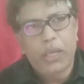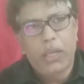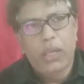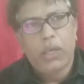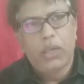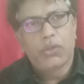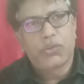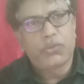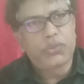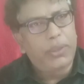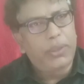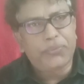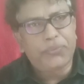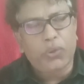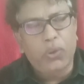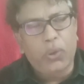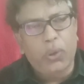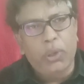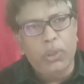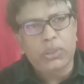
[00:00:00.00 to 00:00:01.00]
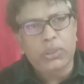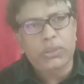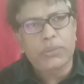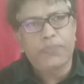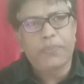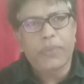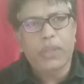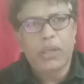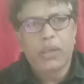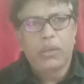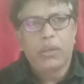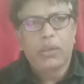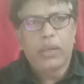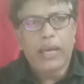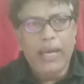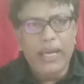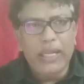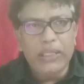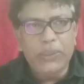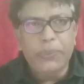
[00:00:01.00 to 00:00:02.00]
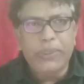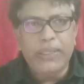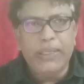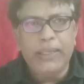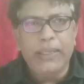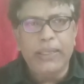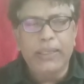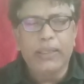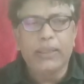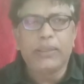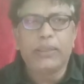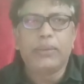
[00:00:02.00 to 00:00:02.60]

So, of course, as we